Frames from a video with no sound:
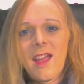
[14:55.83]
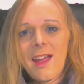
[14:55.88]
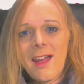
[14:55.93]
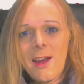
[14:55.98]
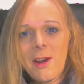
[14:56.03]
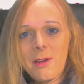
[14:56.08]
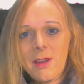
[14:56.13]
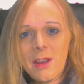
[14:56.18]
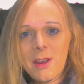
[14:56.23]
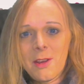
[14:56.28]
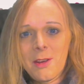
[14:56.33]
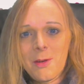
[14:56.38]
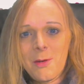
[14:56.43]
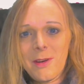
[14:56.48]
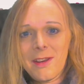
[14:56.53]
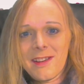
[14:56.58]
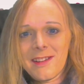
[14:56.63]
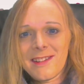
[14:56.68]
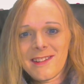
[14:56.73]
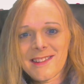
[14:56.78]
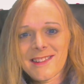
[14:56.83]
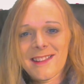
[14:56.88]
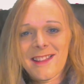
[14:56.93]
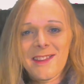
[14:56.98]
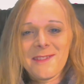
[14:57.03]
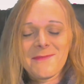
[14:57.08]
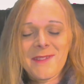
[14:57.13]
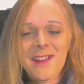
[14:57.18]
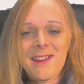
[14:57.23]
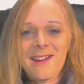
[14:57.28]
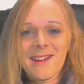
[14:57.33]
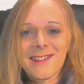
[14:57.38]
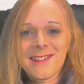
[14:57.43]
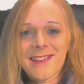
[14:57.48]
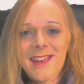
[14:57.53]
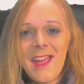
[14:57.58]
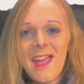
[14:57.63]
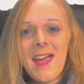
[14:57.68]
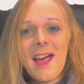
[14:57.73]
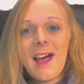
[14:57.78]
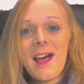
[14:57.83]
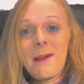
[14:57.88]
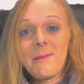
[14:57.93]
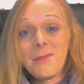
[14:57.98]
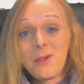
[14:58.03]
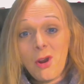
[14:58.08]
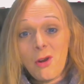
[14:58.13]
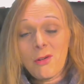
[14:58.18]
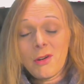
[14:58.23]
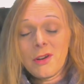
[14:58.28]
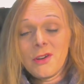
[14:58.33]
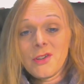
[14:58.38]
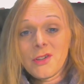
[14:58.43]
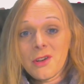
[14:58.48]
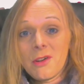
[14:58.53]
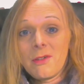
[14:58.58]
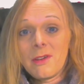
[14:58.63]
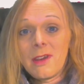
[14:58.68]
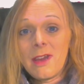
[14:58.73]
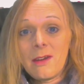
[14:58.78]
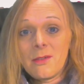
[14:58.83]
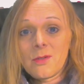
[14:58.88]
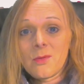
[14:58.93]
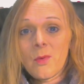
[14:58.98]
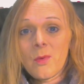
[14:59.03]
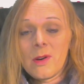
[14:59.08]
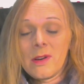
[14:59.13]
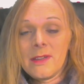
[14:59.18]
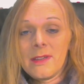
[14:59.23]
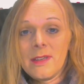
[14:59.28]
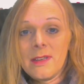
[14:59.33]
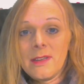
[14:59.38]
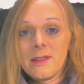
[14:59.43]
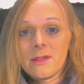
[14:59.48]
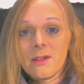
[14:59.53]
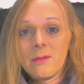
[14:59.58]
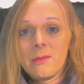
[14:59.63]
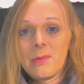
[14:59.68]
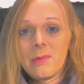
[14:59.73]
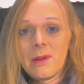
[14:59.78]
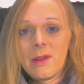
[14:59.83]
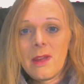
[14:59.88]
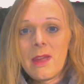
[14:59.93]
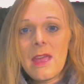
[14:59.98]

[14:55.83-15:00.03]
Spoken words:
Okay, quick disclaimer guys, I'm not going to show you how to wire these up.